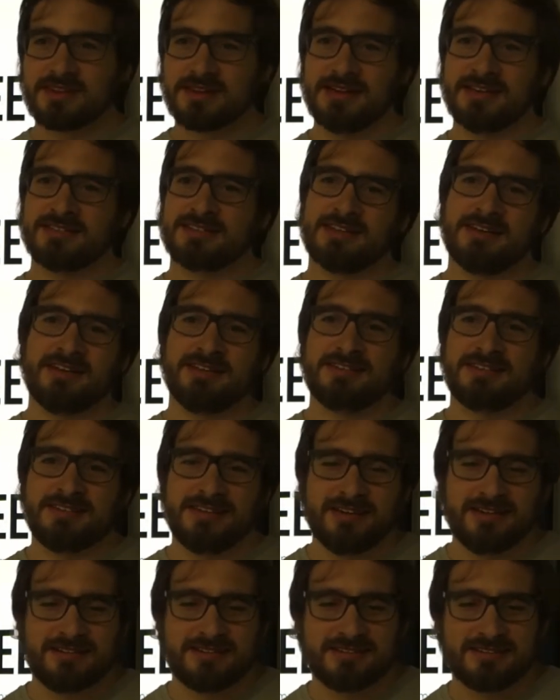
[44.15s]
as Ed
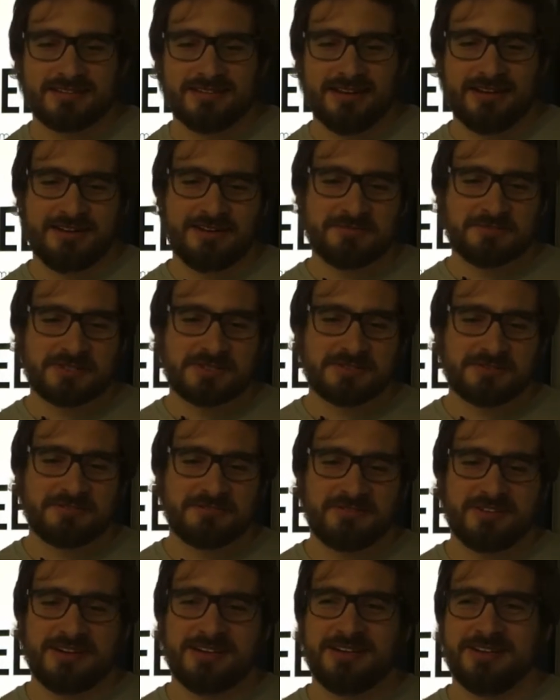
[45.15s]
said, I was
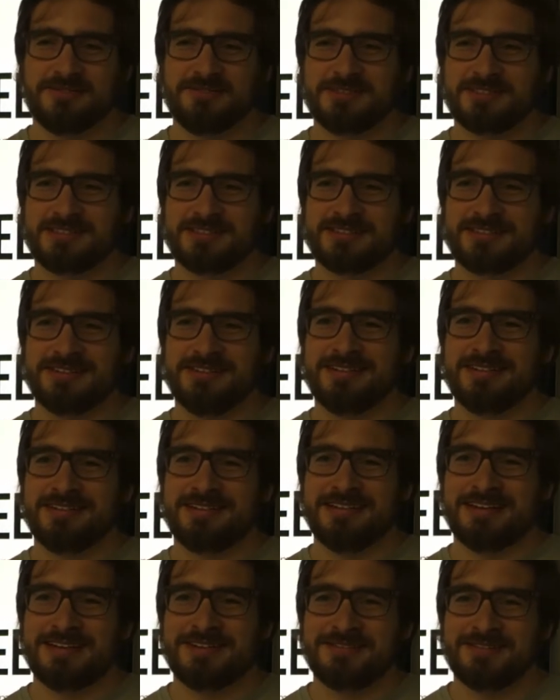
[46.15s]
afraid he was going to
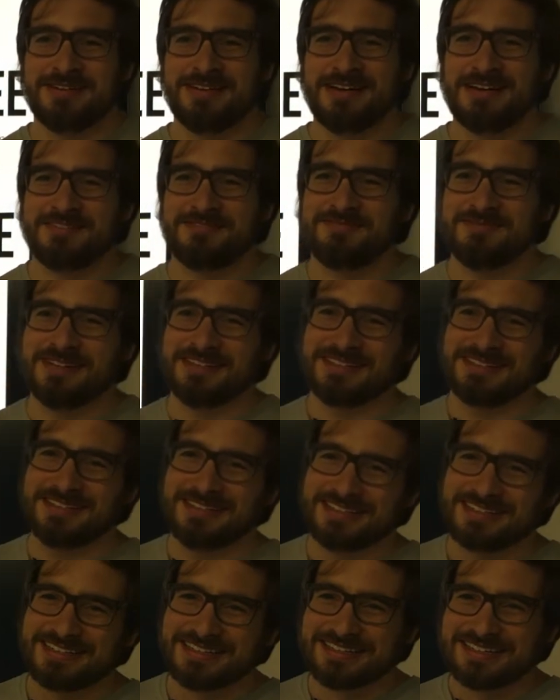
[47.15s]
take away half my
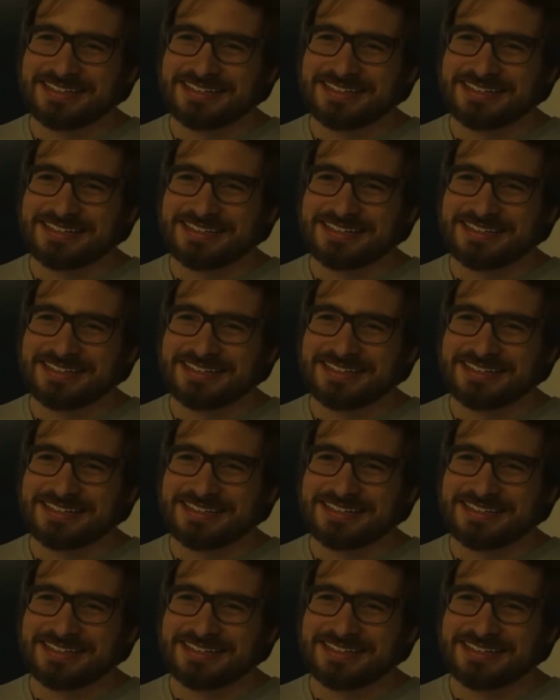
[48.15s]
talk.